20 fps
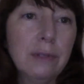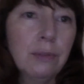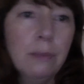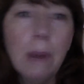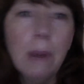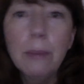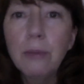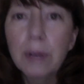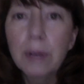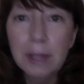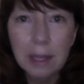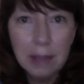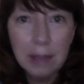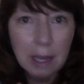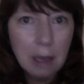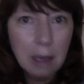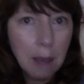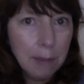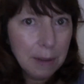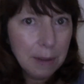Remembering that they
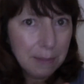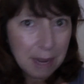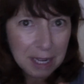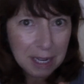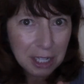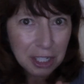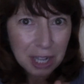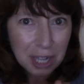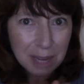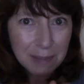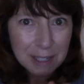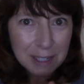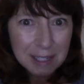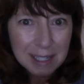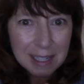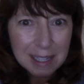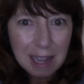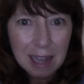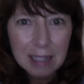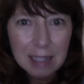come in many shapes and
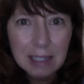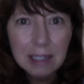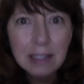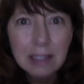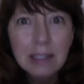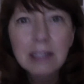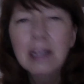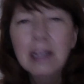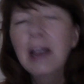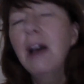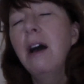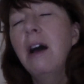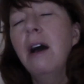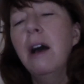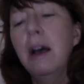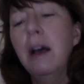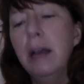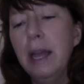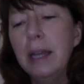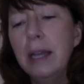sizes,
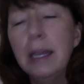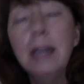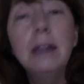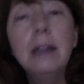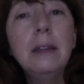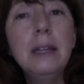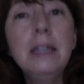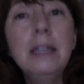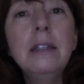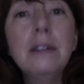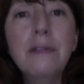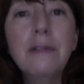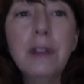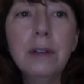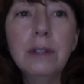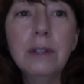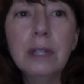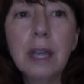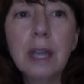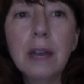and get a list of
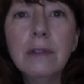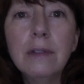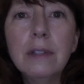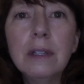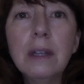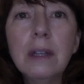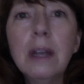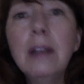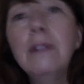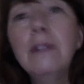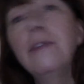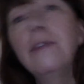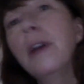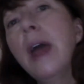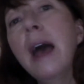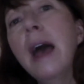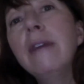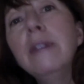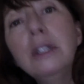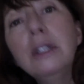those gifts. And if you're
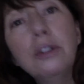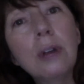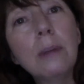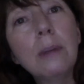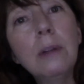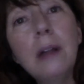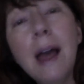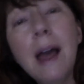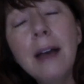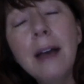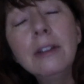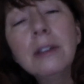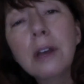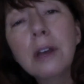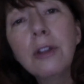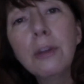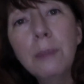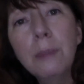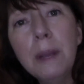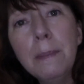having trouble, ask
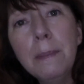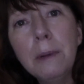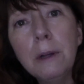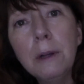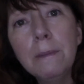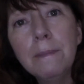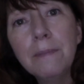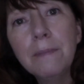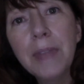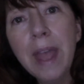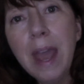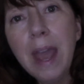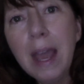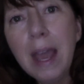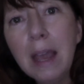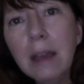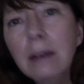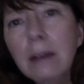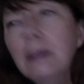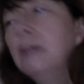other people,
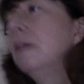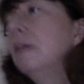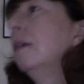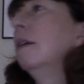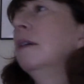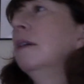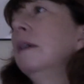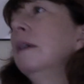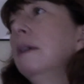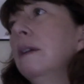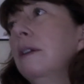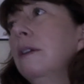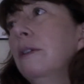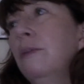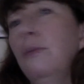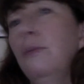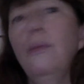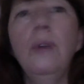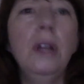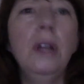hey,
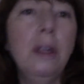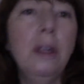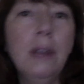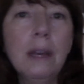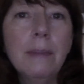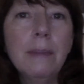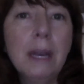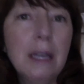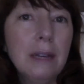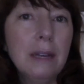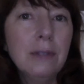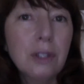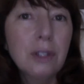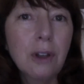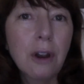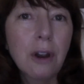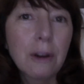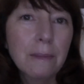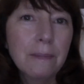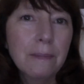what do you think my gifts are?